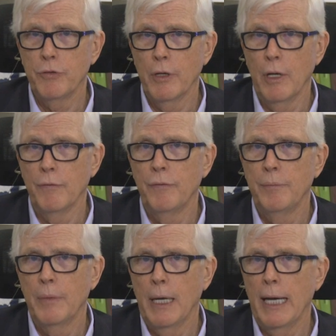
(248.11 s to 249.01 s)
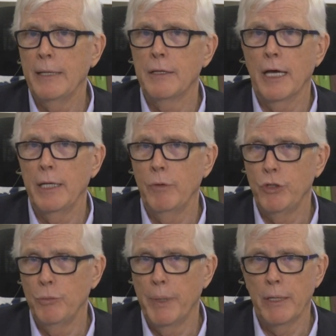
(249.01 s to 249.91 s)
himself. I thought he
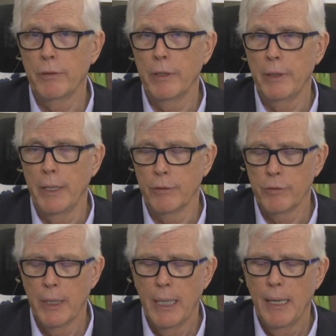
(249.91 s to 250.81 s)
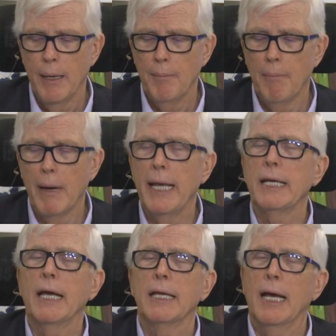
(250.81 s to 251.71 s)
would do better than this.
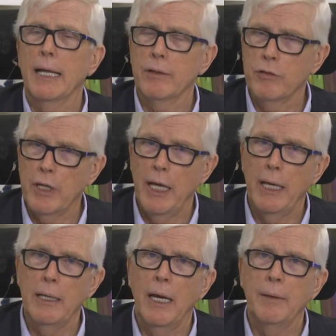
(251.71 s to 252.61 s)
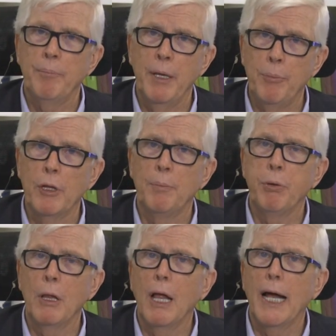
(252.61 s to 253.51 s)
Mike, I got to say, people
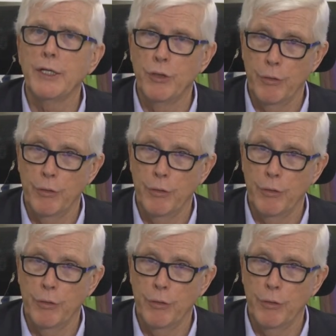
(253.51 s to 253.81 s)
applaud